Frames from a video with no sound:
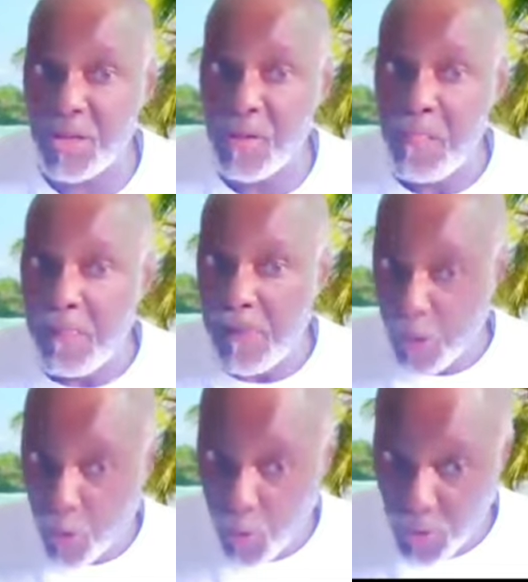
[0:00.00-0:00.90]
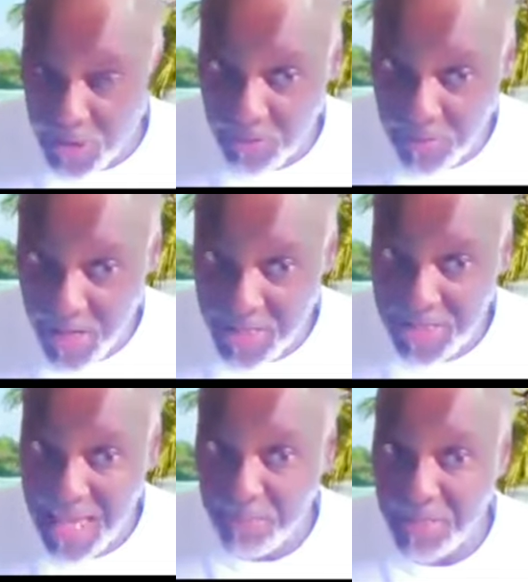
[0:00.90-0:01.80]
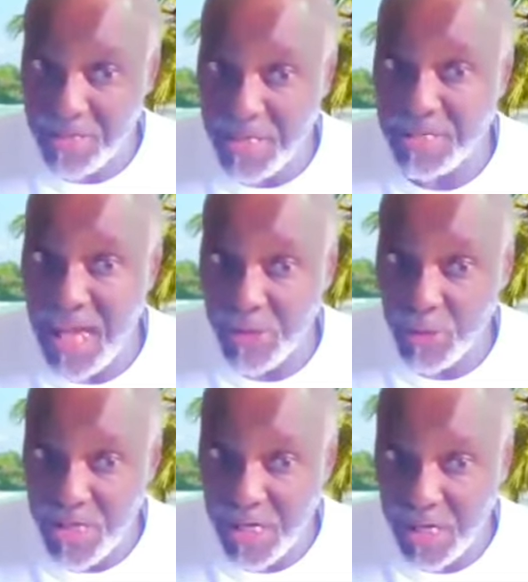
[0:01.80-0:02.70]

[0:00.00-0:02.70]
It's happening, cause and effect. It's happening in